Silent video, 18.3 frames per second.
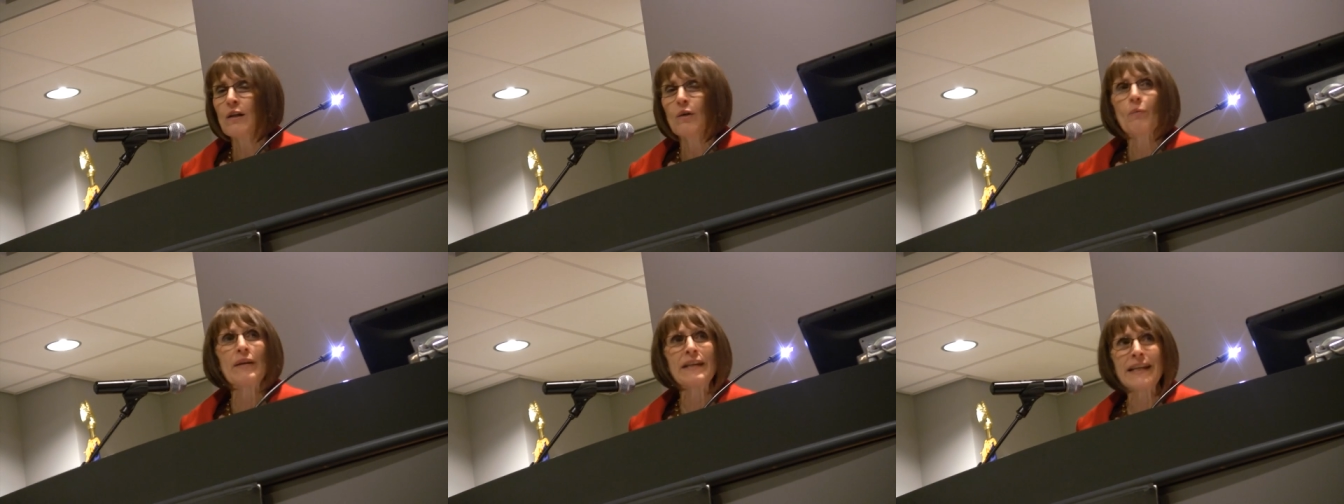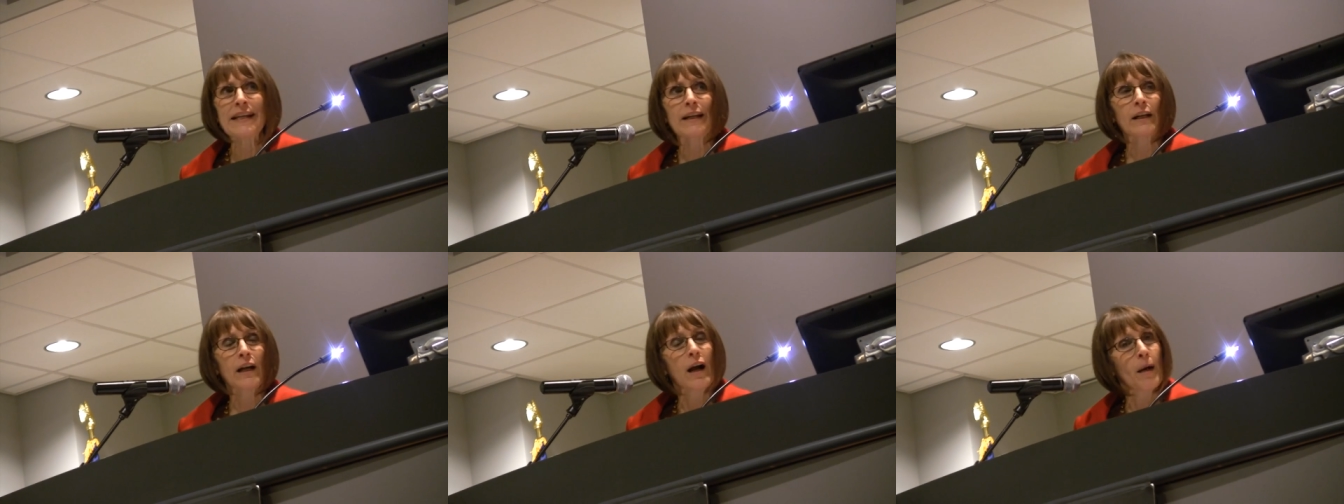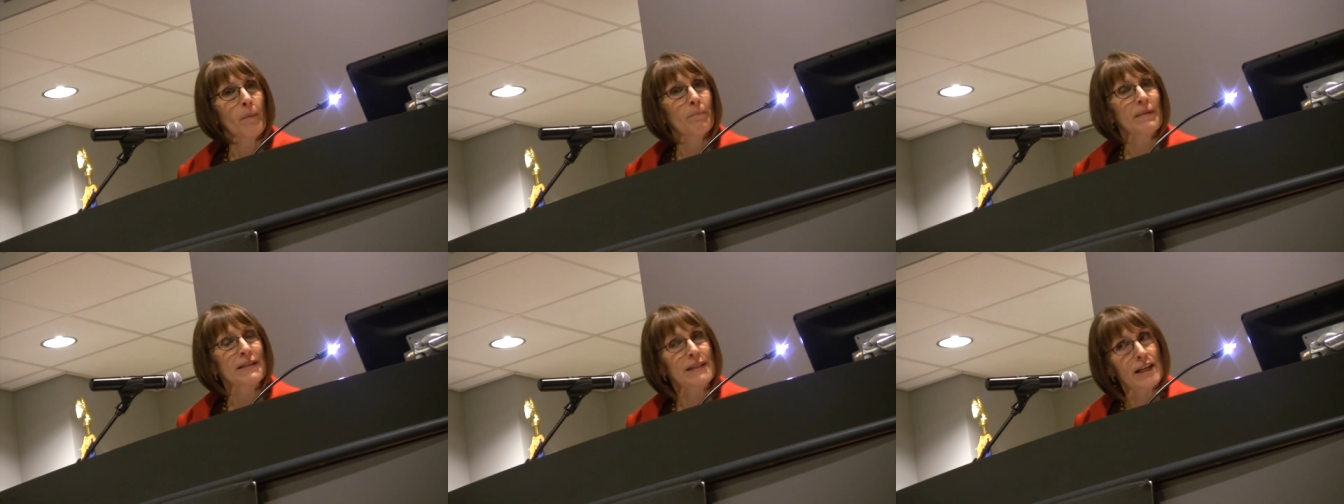We need a
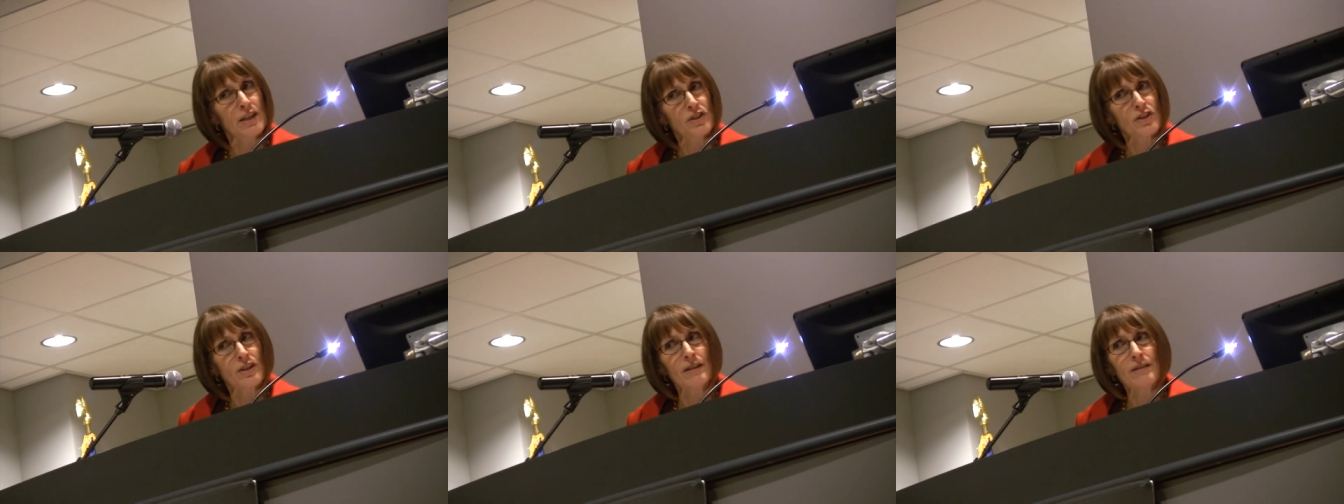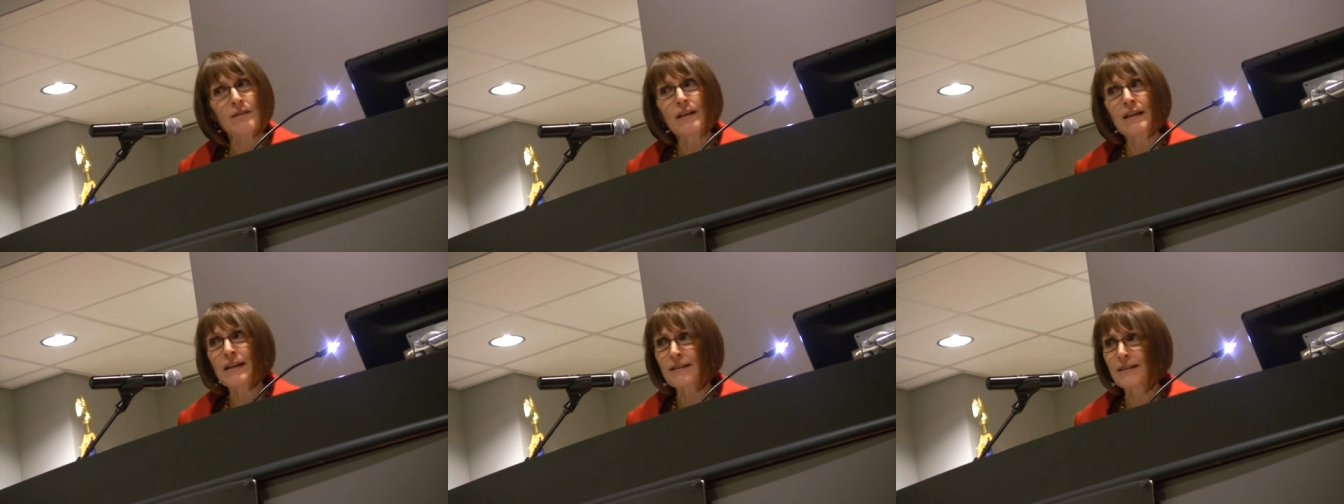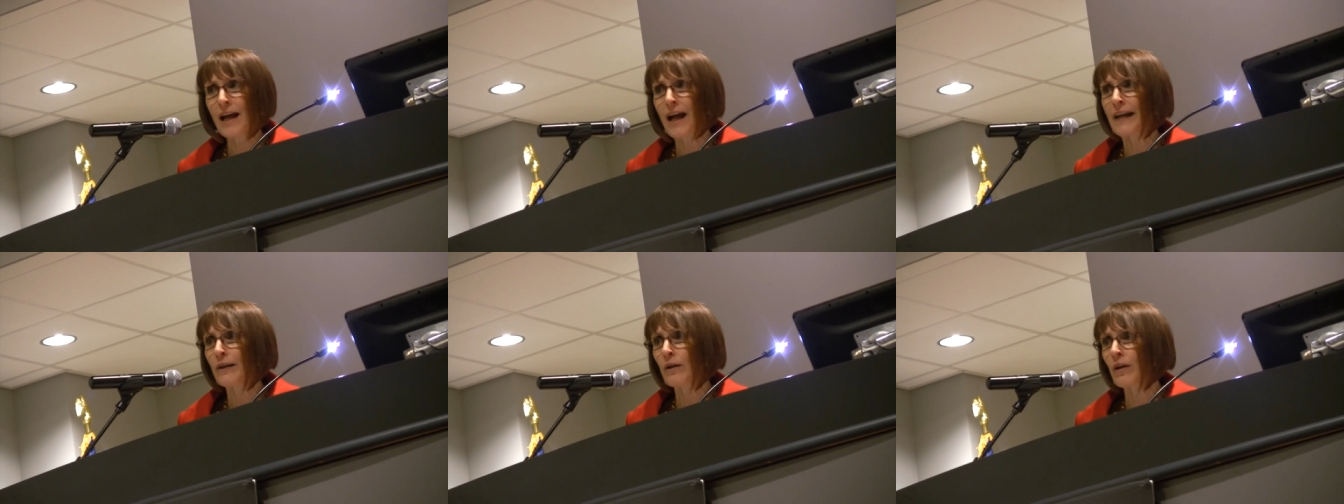competition
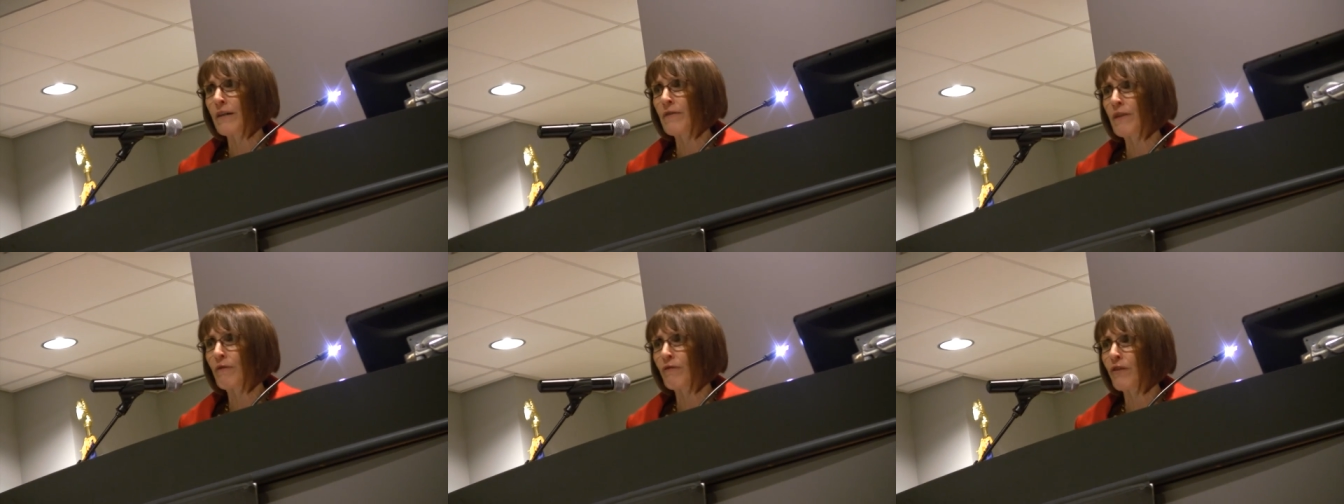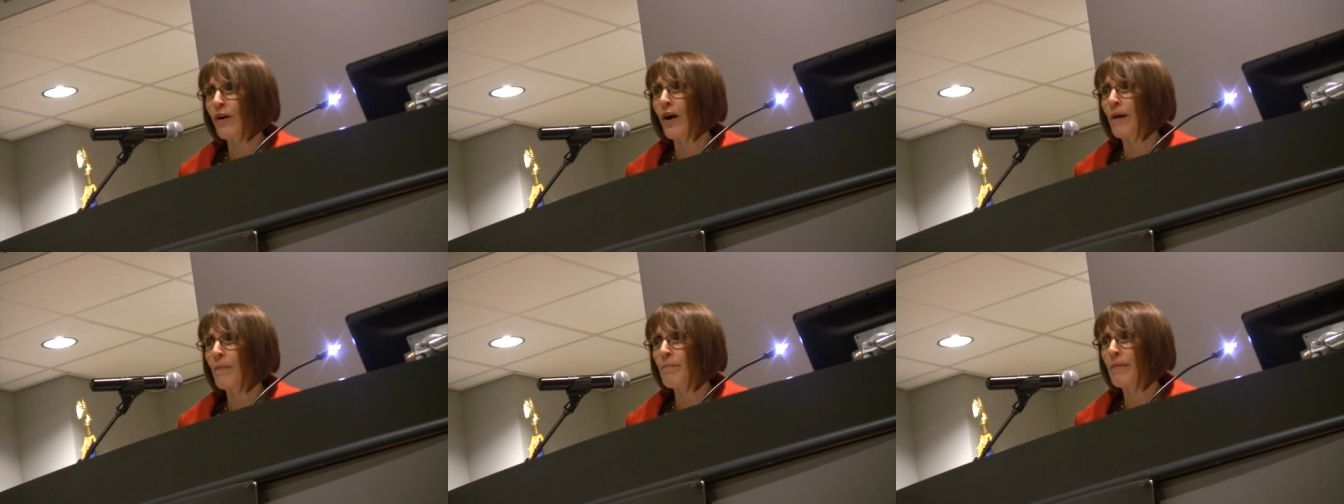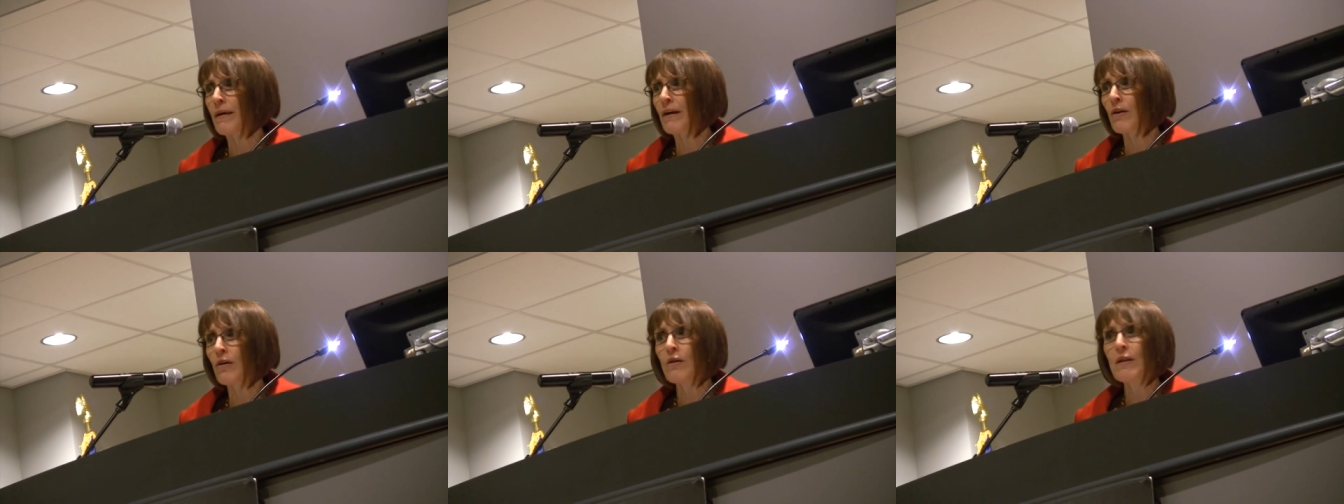title in the Farm
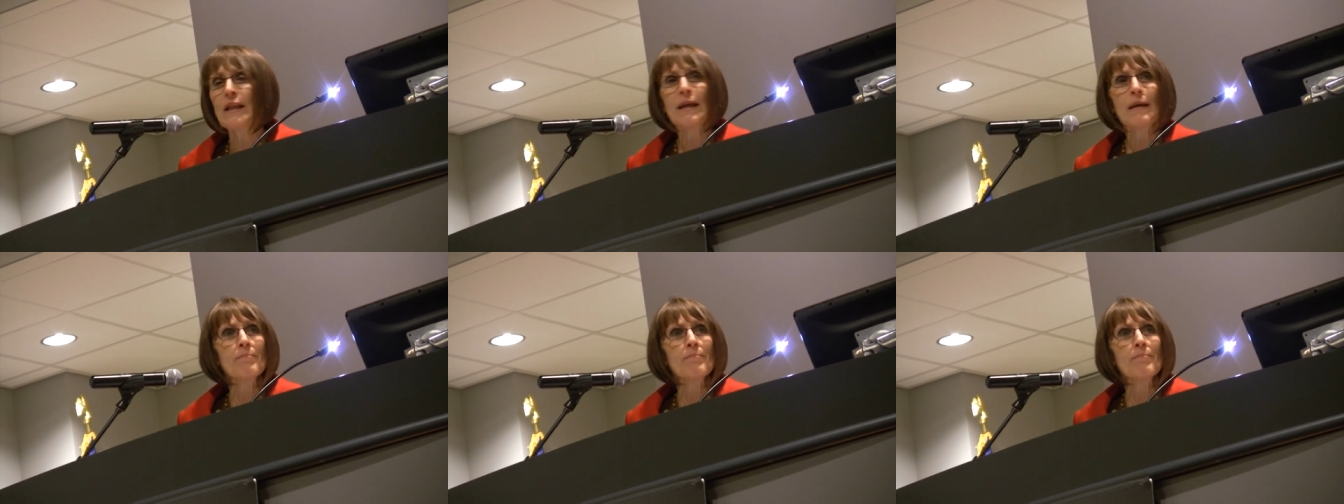Bill.